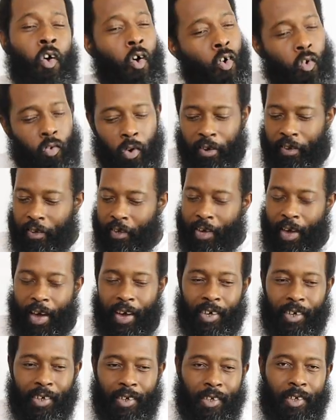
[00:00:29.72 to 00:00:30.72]
Already,
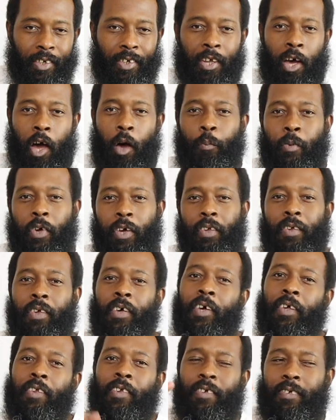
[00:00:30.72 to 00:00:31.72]
gang, you know what I
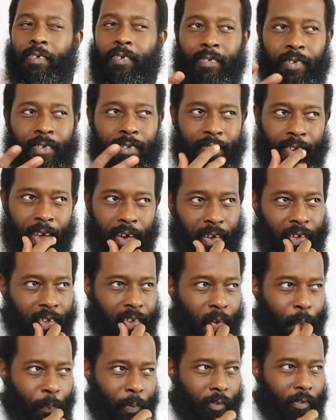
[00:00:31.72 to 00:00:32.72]
mean? This is the
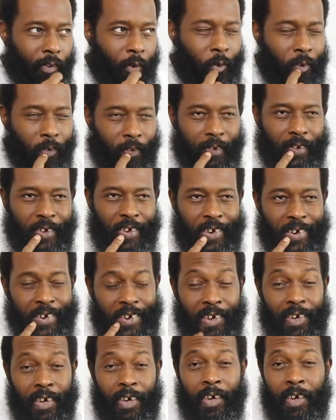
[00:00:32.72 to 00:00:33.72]
second episode of the
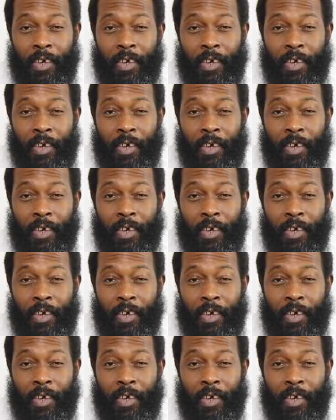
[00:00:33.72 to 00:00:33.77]
year,